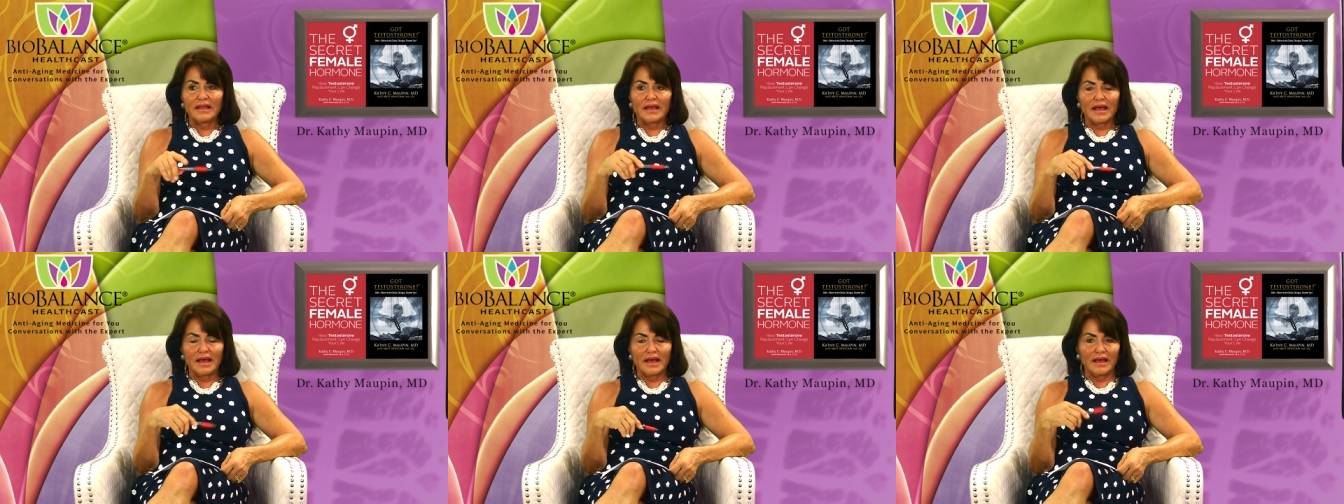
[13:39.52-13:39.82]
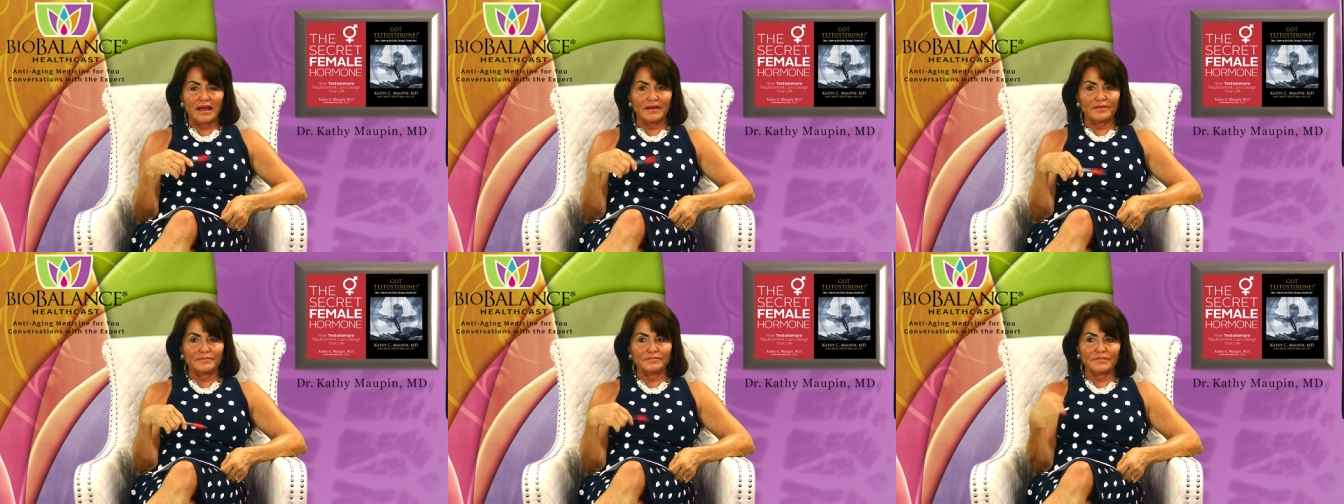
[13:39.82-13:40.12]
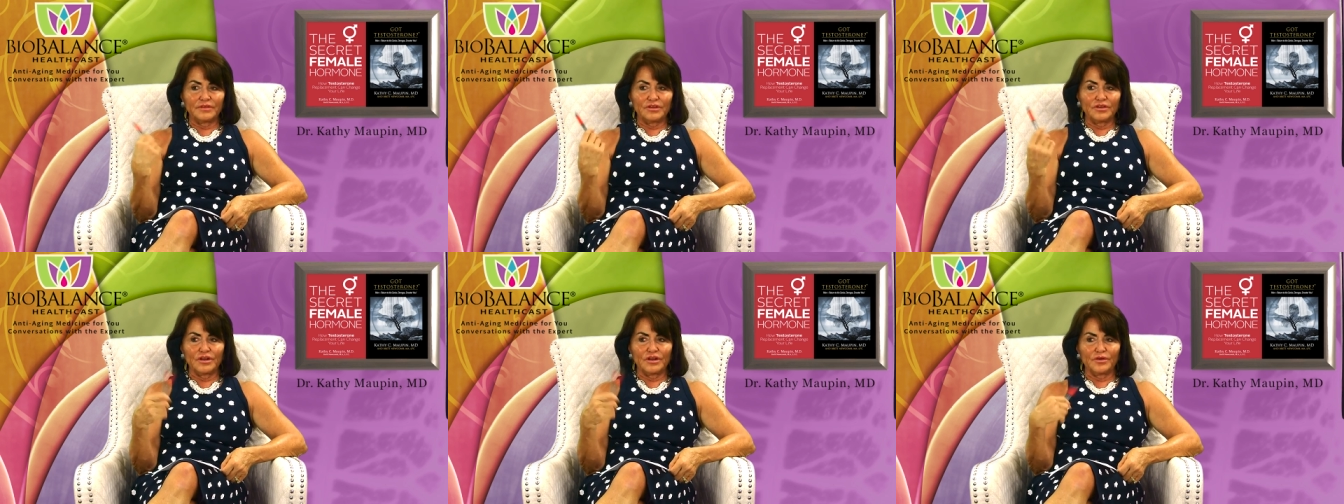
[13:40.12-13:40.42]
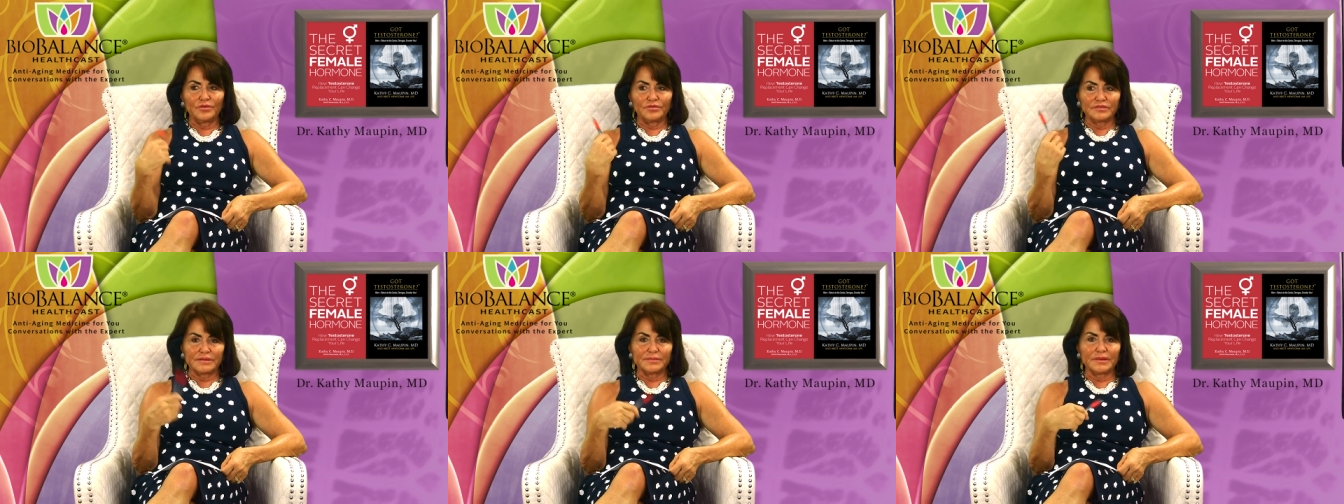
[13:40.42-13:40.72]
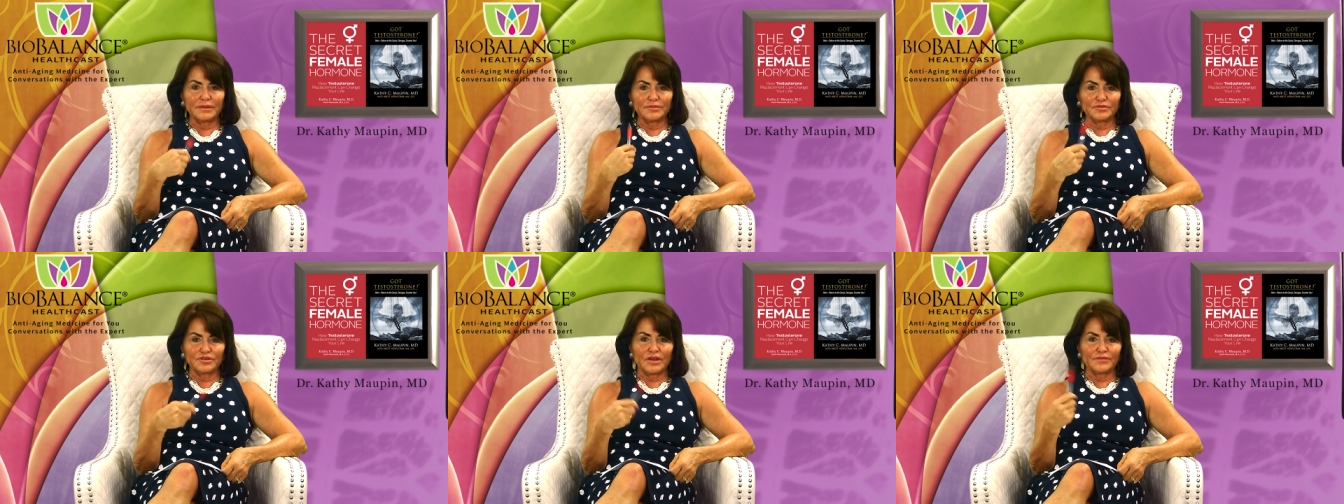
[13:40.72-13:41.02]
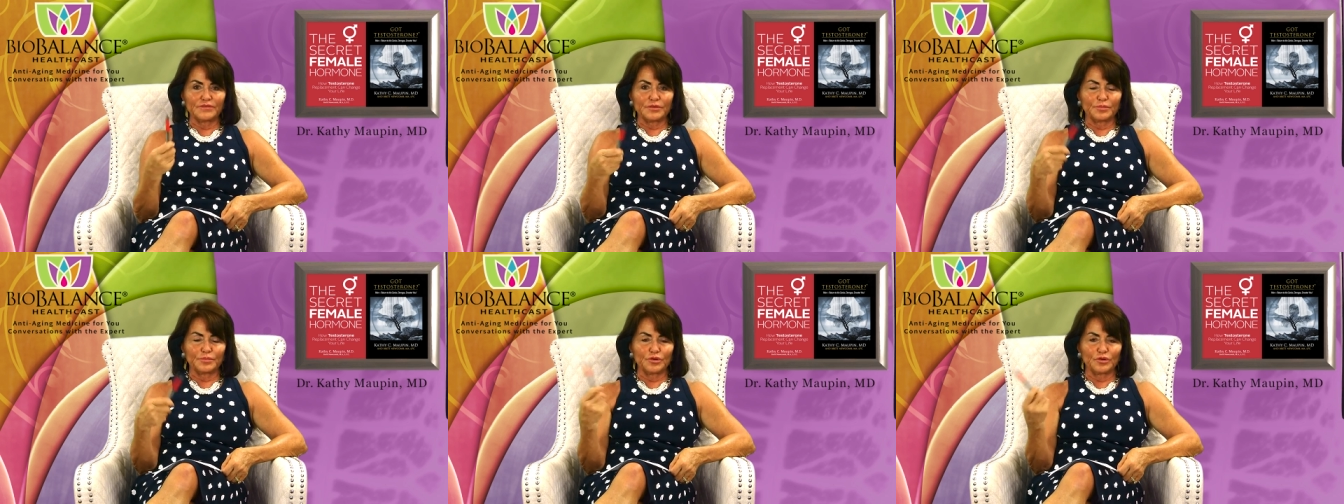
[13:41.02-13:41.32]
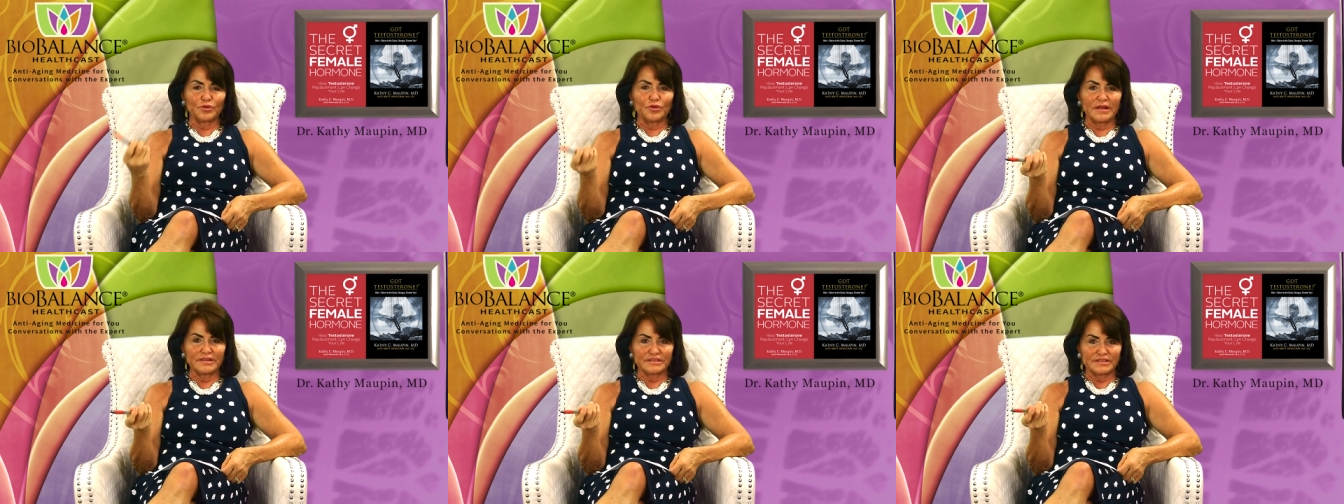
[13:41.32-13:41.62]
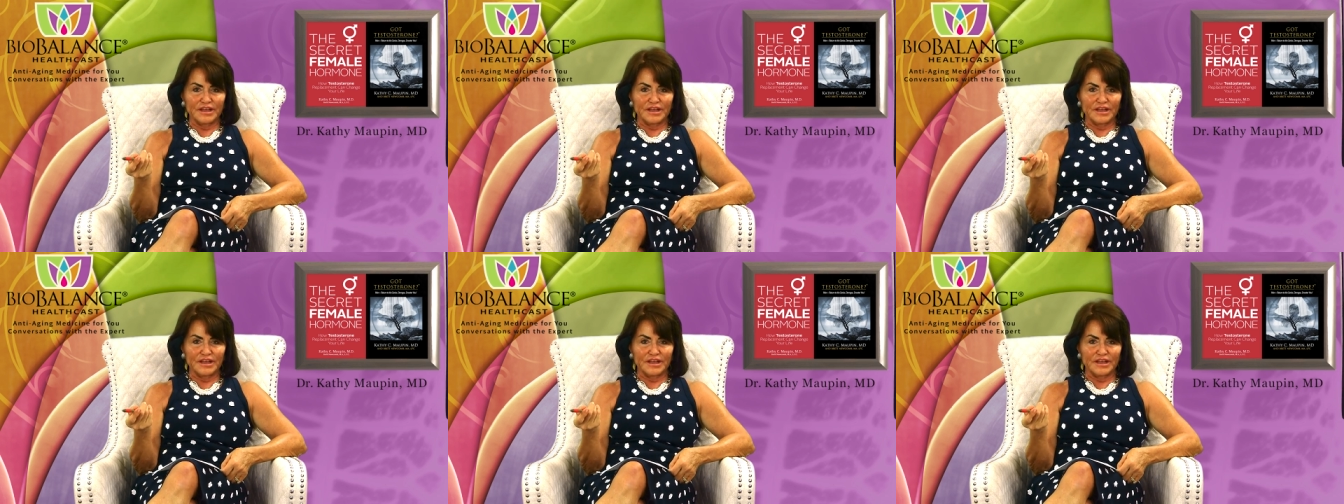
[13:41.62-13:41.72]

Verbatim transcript: um, you know, sometimes you have to progress